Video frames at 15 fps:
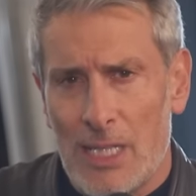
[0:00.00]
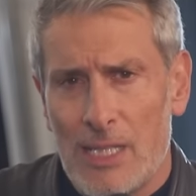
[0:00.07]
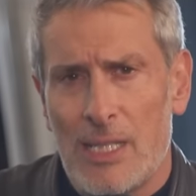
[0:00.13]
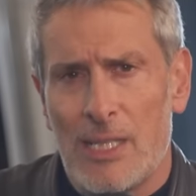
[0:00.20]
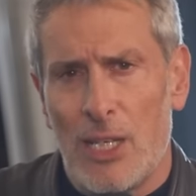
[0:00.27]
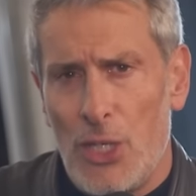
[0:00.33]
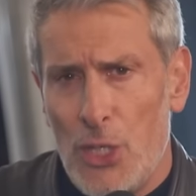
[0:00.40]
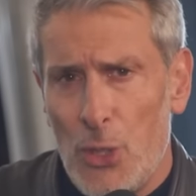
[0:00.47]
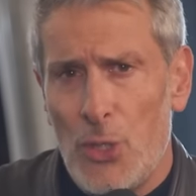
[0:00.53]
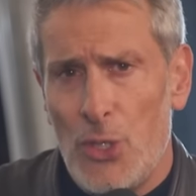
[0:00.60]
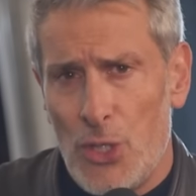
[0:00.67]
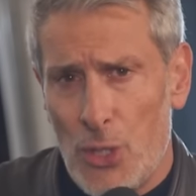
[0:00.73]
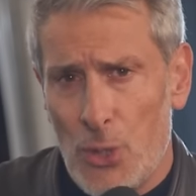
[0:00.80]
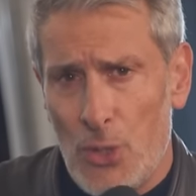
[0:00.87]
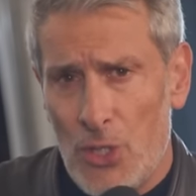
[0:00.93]
This is a
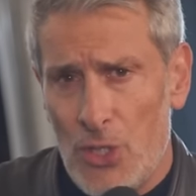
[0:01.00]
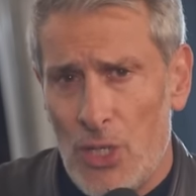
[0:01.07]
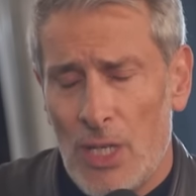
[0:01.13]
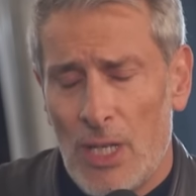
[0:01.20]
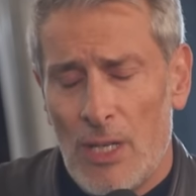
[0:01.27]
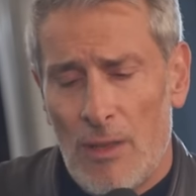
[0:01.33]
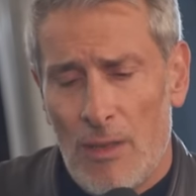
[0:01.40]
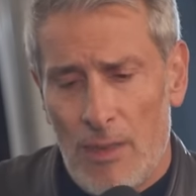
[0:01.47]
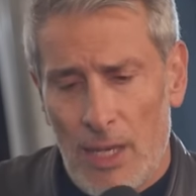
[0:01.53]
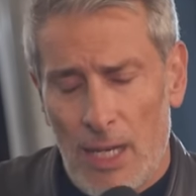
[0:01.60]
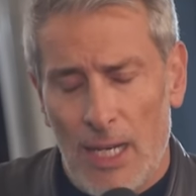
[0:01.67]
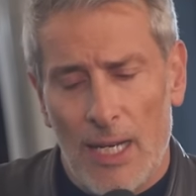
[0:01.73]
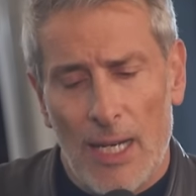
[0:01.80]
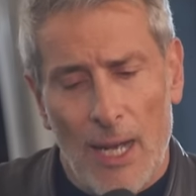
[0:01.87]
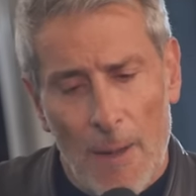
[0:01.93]
huge, huge
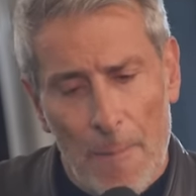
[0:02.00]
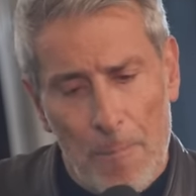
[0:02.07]
thing.